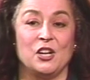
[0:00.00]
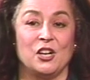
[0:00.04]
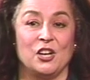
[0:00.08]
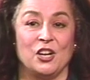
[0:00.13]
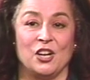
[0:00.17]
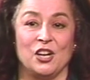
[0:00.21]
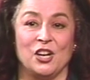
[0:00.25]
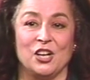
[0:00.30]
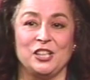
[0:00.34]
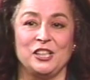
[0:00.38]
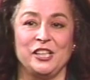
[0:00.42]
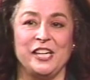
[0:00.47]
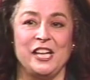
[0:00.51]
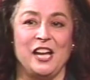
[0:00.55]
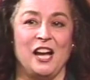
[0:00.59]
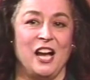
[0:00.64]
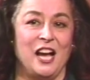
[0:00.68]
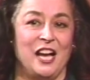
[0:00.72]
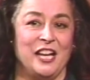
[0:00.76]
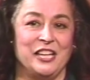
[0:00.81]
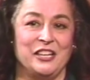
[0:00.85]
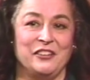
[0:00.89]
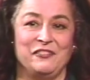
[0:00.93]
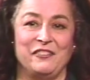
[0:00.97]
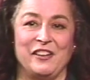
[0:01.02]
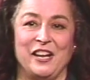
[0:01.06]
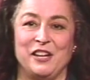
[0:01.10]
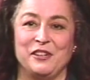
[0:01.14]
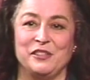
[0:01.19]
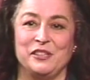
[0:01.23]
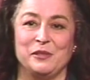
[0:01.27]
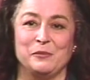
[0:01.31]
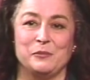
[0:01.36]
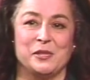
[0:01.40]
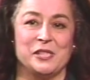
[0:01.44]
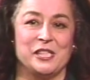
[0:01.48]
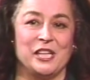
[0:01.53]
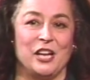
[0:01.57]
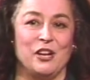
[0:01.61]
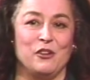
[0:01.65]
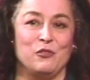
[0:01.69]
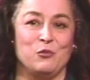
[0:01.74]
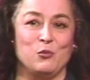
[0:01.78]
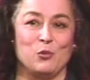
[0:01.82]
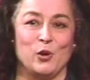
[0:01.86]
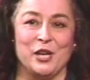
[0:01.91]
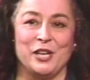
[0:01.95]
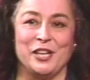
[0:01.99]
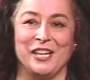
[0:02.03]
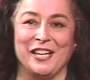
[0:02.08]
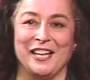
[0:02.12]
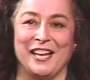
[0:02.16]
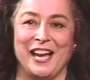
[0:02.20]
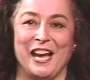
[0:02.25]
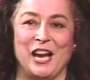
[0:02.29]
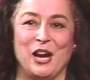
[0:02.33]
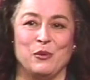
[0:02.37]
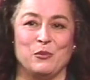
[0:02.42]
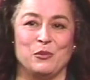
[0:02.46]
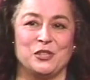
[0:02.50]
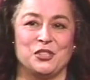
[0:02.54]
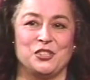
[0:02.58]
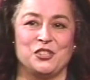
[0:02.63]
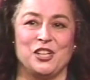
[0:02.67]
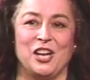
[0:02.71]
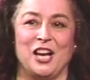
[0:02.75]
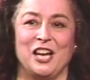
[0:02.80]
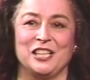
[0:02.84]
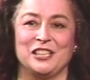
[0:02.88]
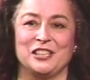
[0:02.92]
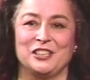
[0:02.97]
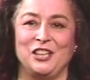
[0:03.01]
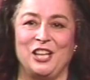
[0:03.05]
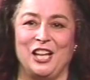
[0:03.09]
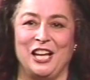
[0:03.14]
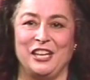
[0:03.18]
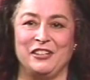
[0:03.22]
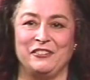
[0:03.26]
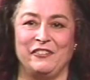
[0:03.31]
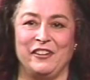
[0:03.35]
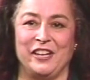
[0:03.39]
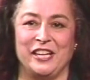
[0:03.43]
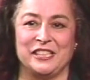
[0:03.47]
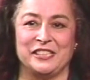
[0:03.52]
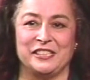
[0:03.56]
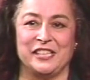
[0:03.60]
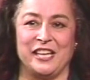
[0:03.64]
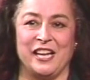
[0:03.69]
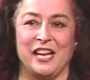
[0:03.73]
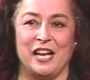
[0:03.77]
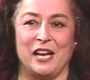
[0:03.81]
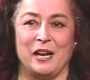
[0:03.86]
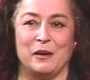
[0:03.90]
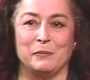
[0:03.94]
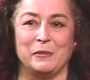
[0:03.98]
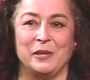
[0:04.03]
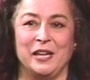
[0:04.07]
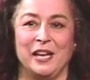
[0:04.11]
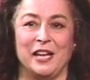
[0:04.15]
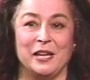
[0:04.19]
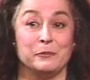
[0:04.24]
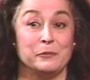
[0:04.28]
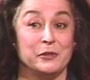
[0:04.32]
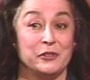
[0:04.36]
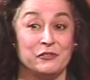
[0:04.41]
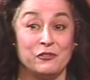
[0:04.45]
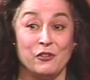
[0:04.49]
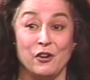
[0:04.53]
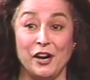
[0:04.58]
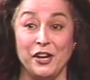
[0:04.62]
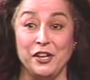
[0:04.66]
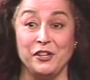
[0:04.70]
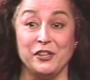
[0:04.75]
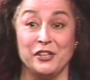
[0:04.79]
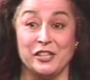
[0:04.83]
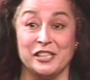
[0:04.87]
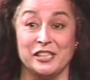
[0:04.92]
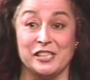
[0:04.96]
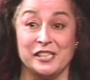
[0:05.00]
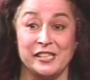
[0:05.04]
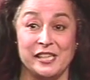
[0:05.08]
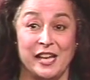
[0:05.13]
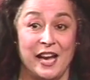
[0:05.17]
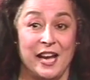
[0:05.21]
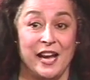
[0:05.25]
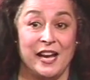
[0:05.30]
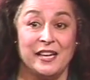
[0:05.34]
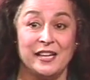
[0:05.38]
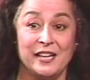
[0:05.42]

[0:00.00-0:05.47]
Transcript: Early on, he found himself working out with Jean Claude Van Damme. And before you could say,